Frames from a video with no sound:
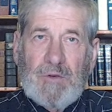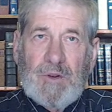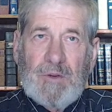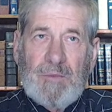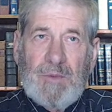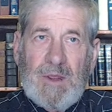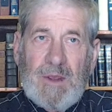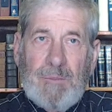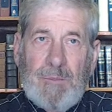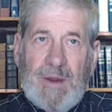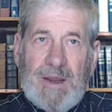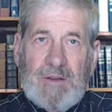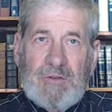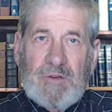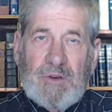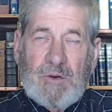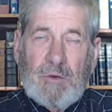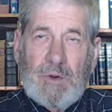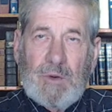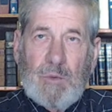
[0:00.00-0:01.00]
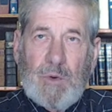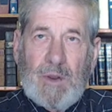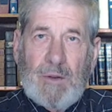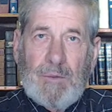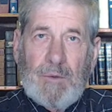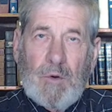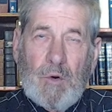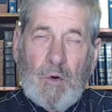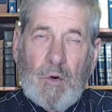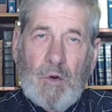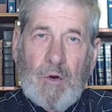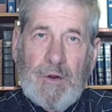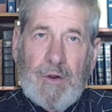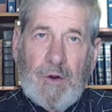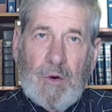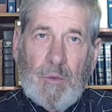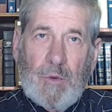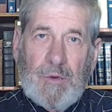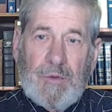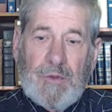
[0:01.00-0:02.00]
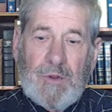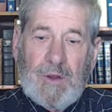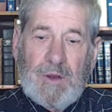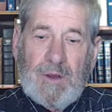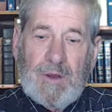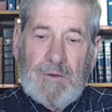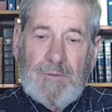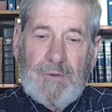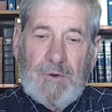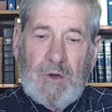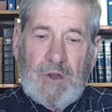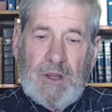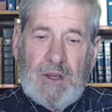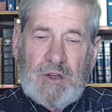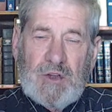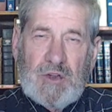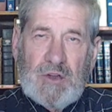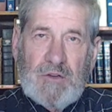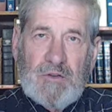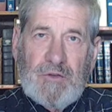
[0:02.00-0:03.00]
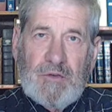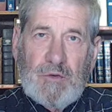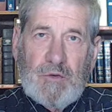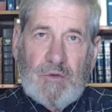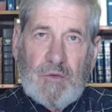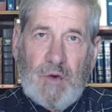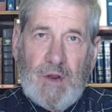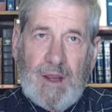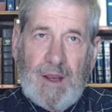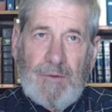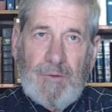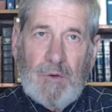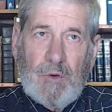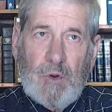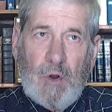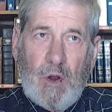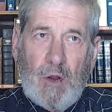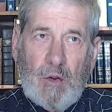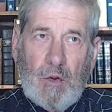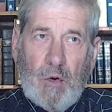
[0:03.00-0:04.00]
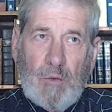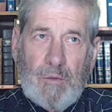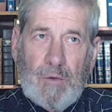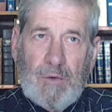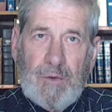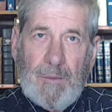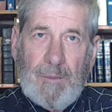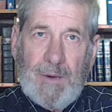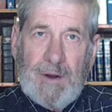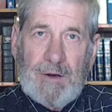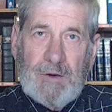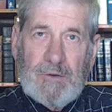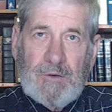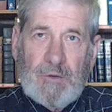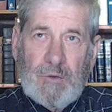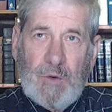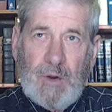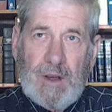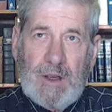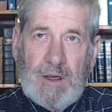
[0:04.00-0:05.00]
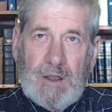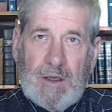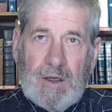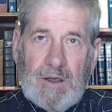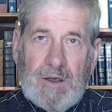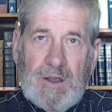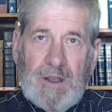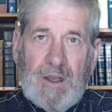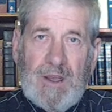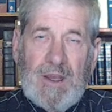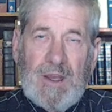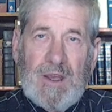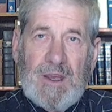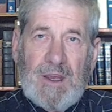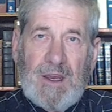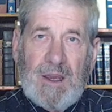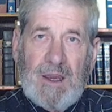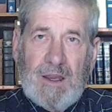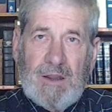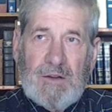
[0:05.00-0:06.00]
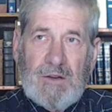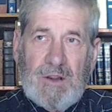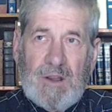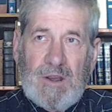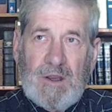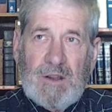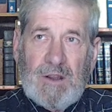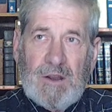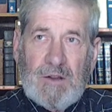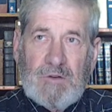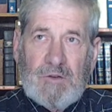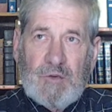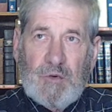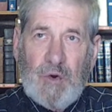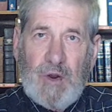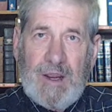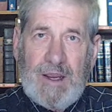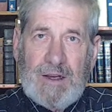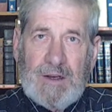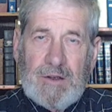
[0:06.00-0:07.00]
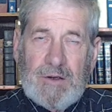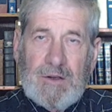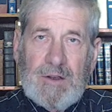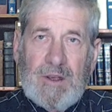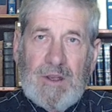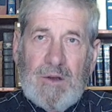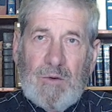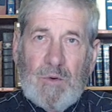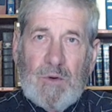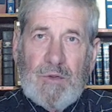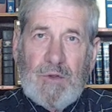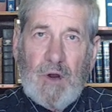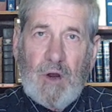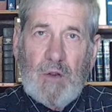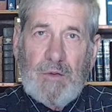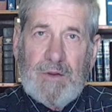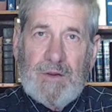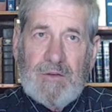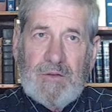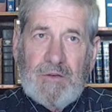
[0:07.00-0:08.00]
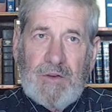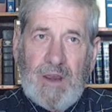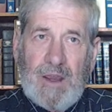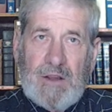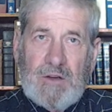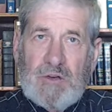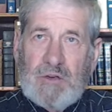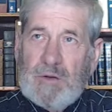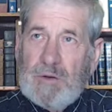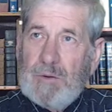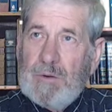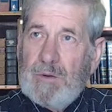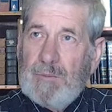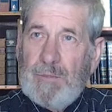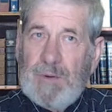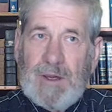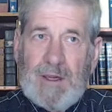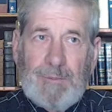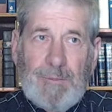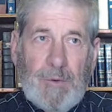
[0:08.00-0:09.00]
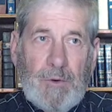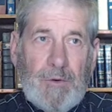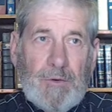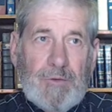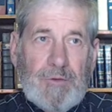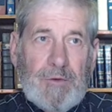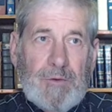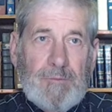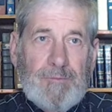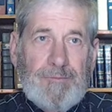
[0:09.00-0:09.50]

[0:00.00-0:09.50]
And basically went earlier with the Phoenicians who traveled all over the Mediterranean and traded with all these ancient peoples.